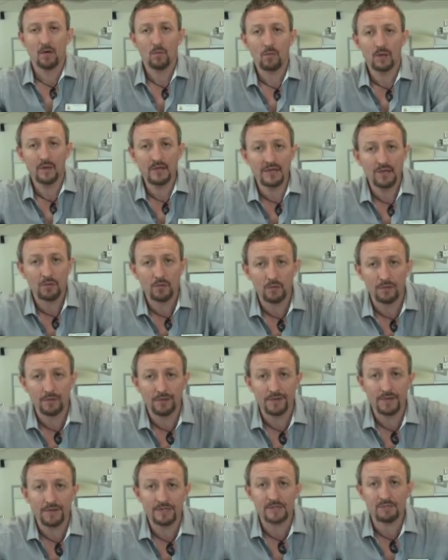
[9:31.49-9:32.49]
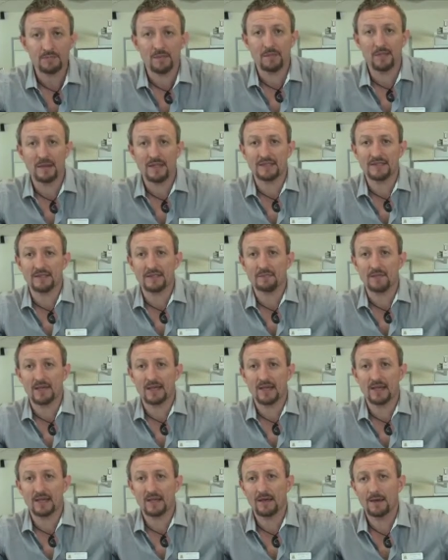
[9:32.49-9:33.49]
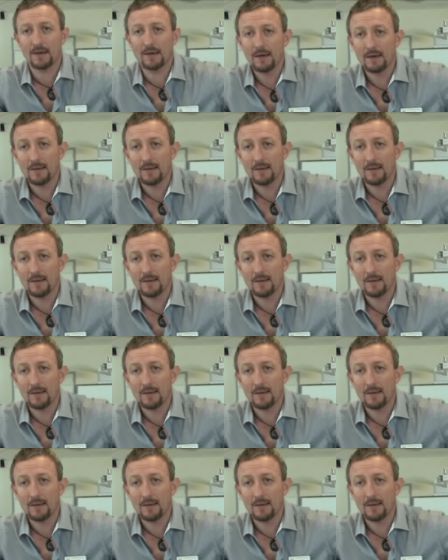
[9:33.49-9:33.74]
will equal this momentum here